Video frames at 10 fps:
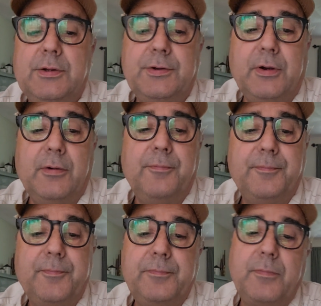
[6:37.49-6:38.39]

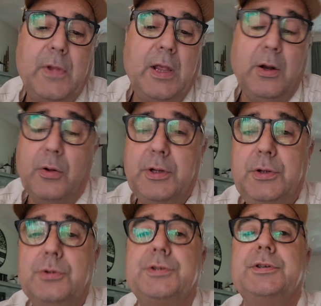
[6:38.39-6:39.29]
So it only
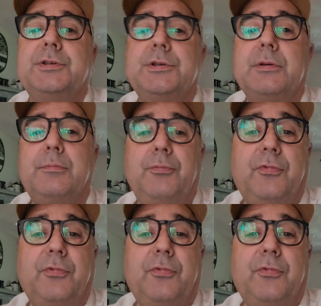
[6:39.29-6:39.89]
uses,